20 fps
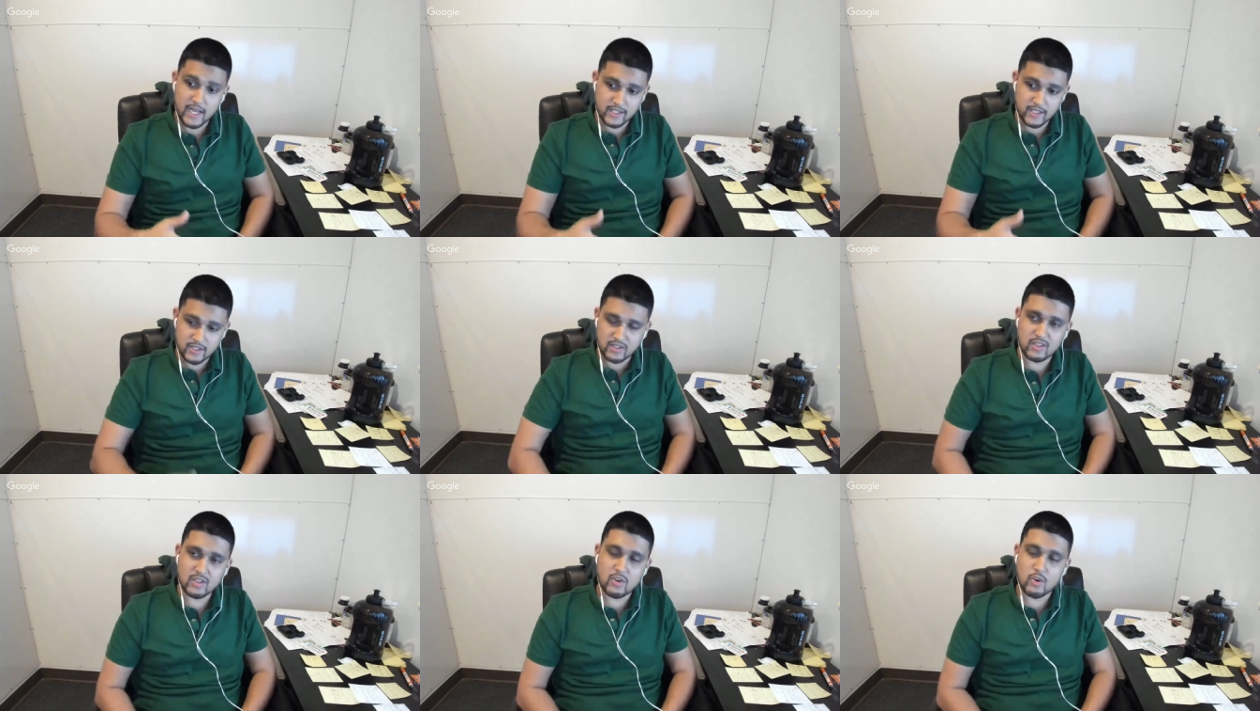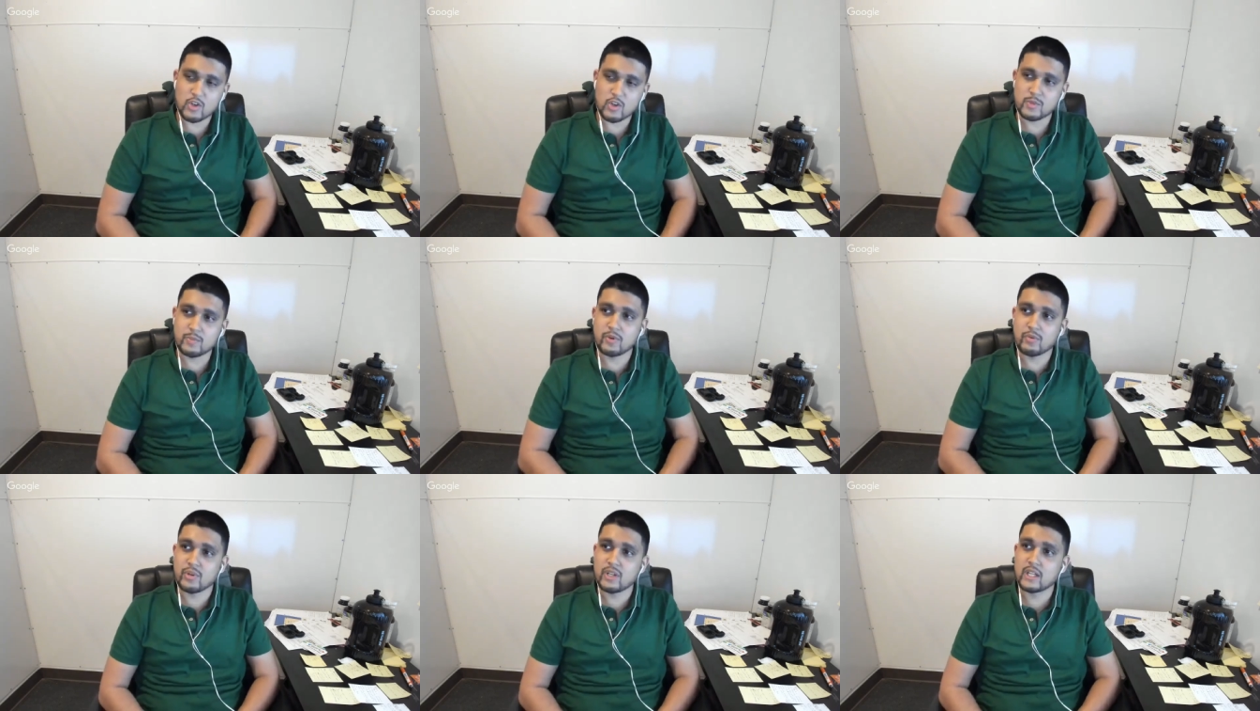I took the course,
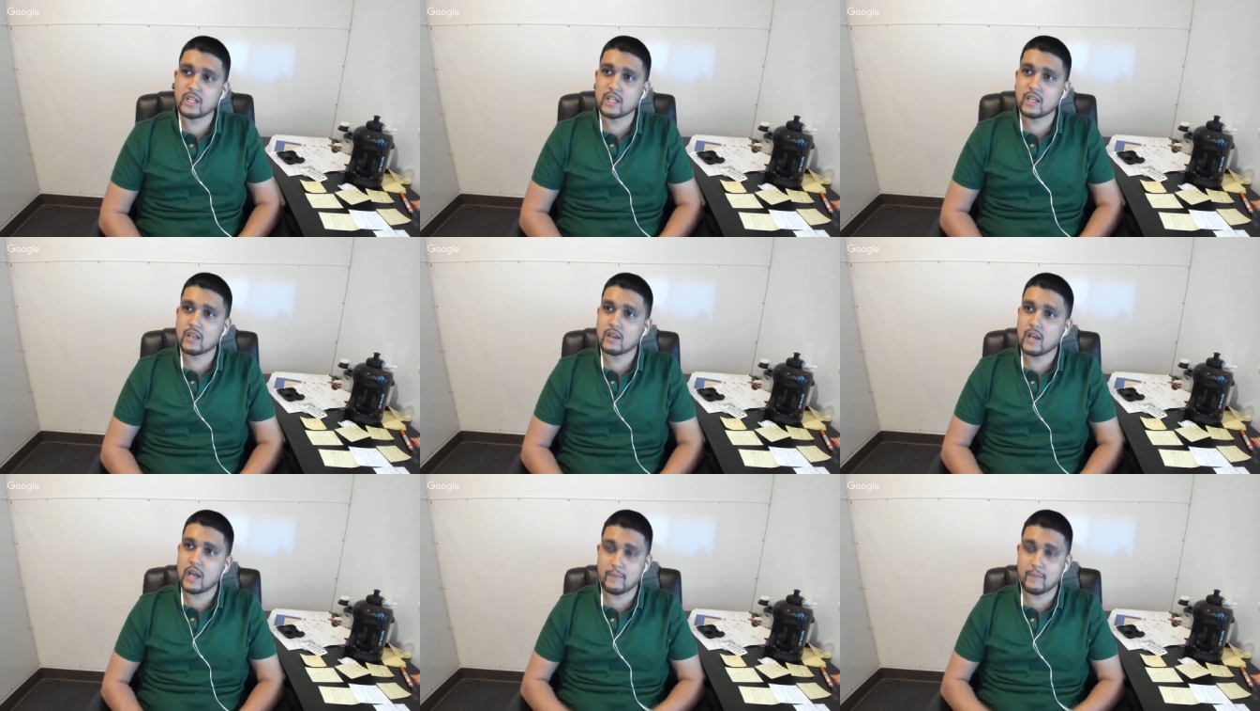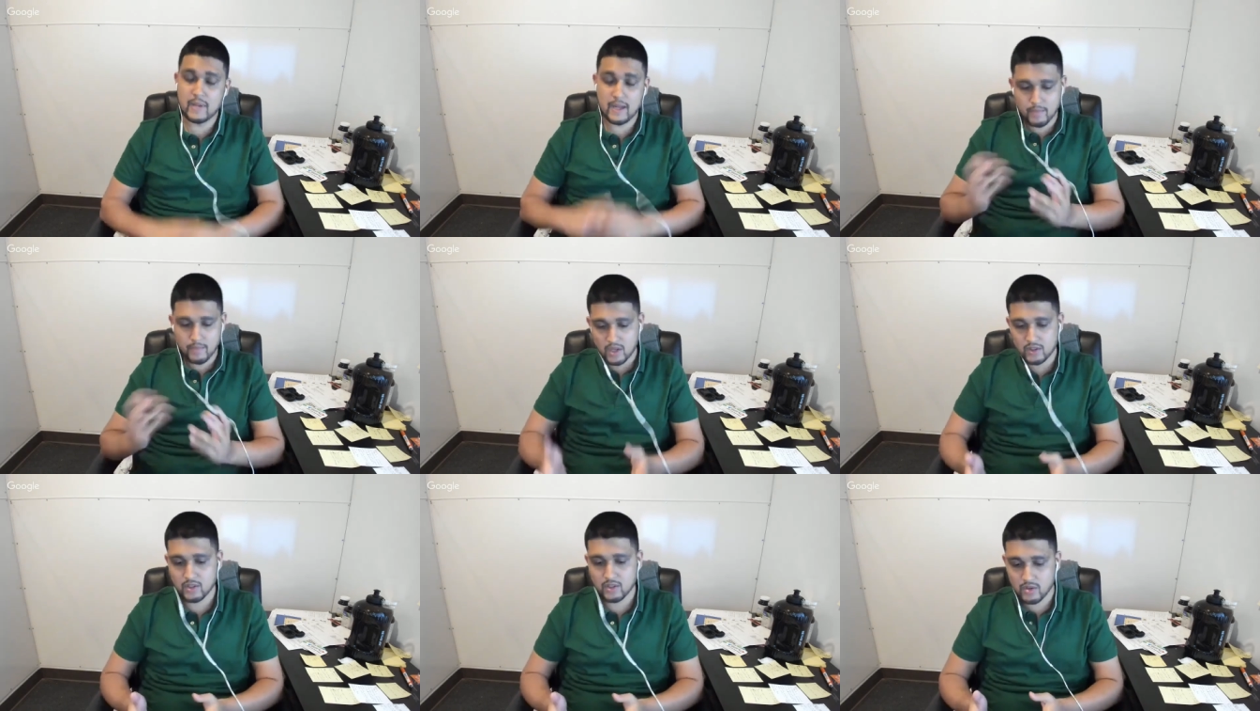but really, I mean, I
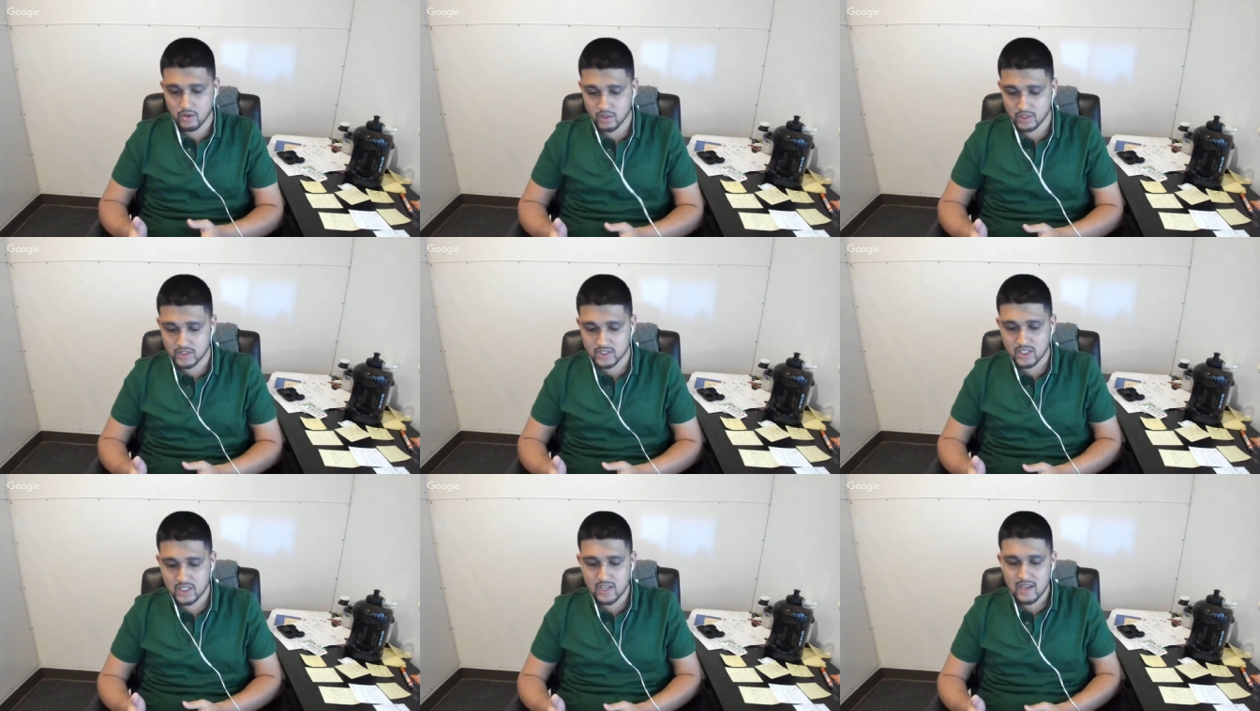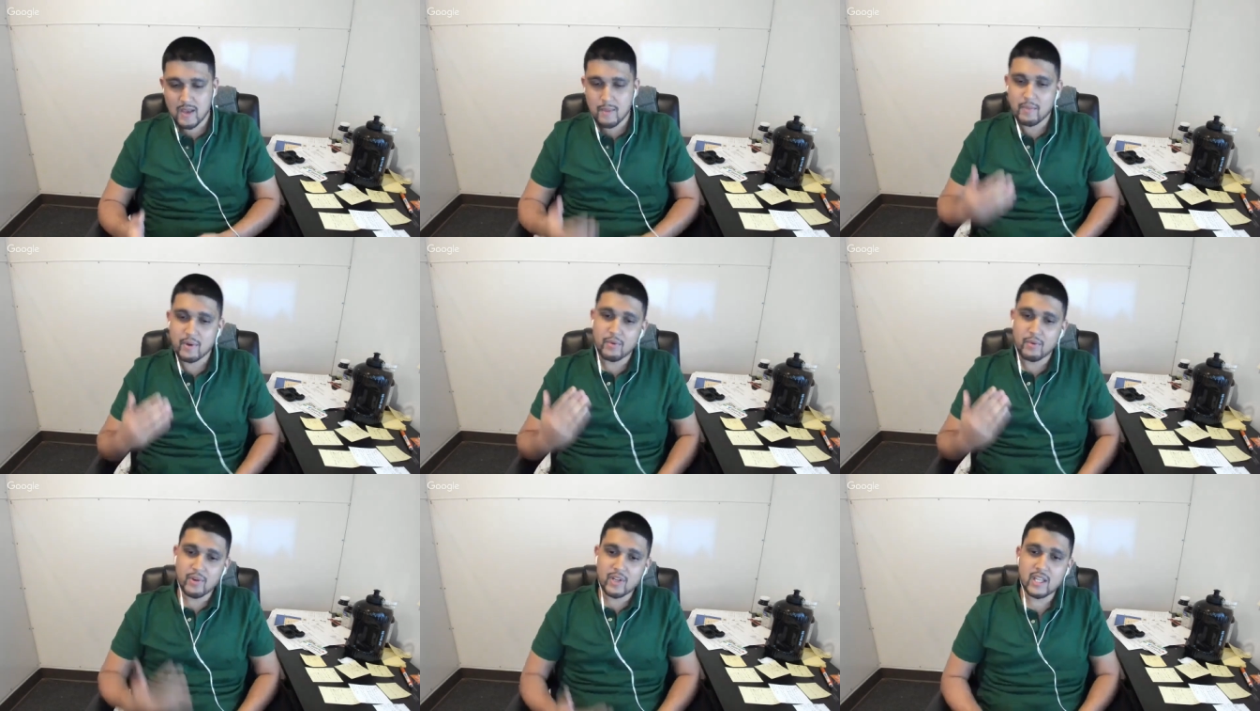bought the course,
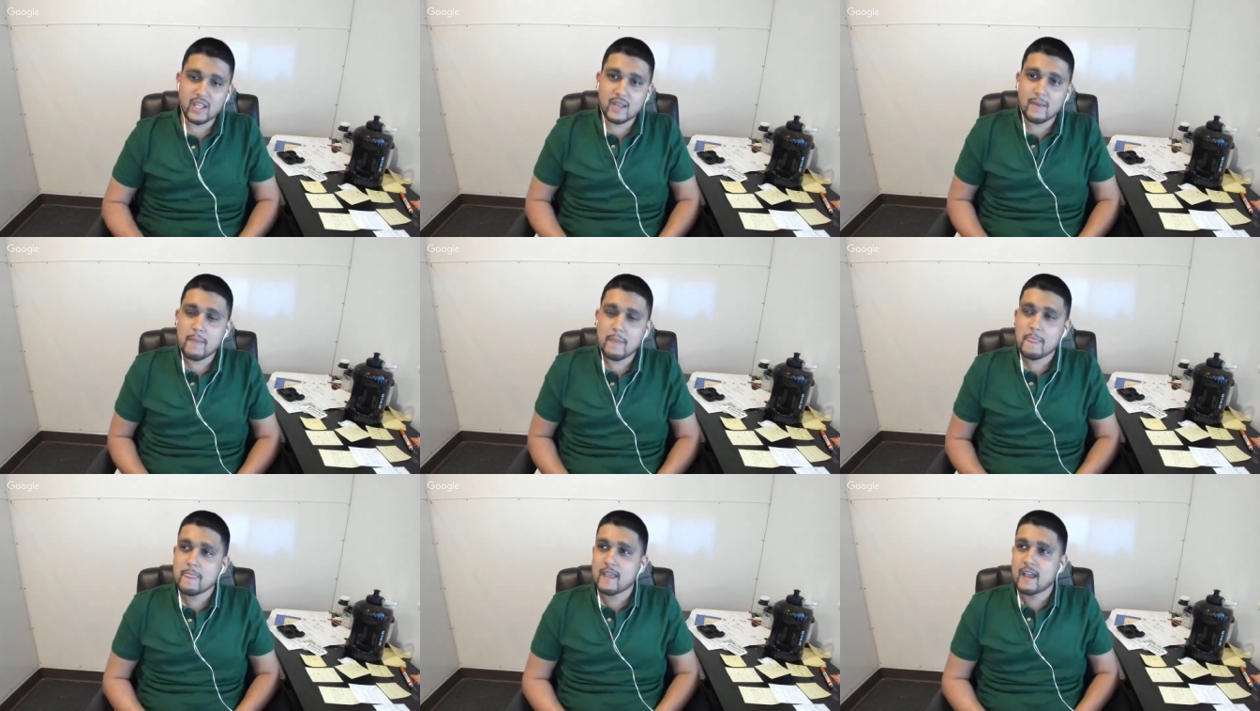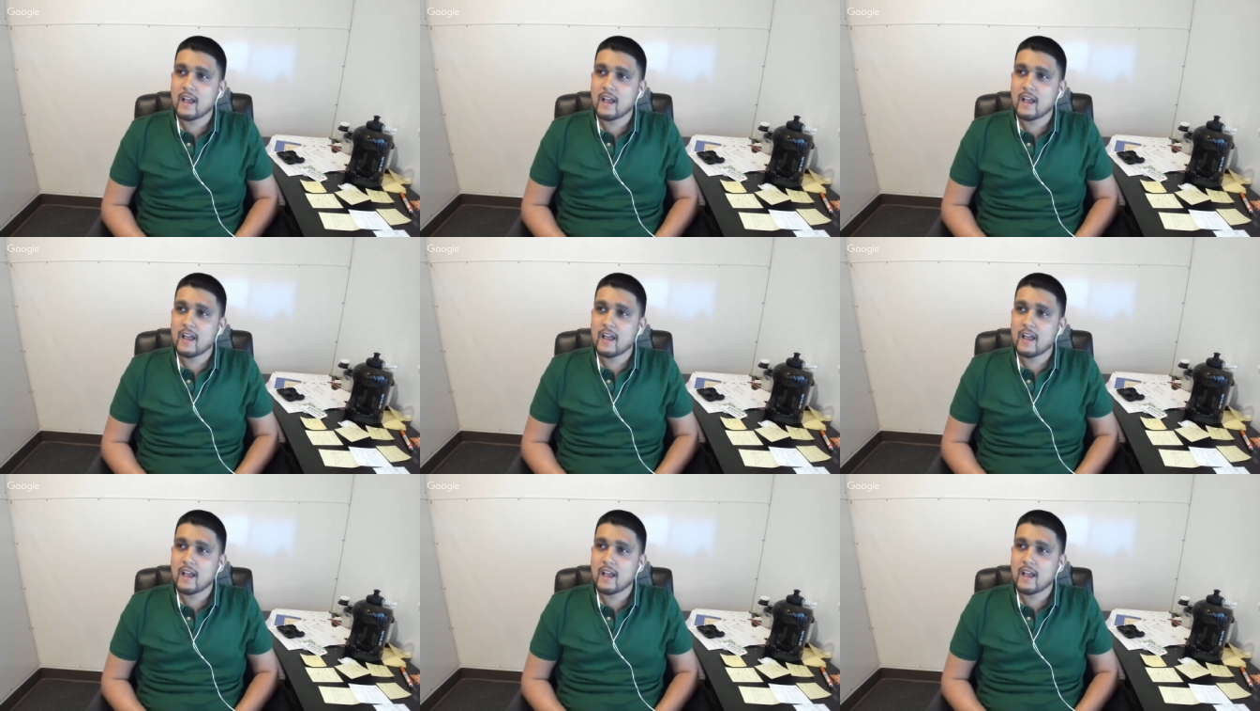but really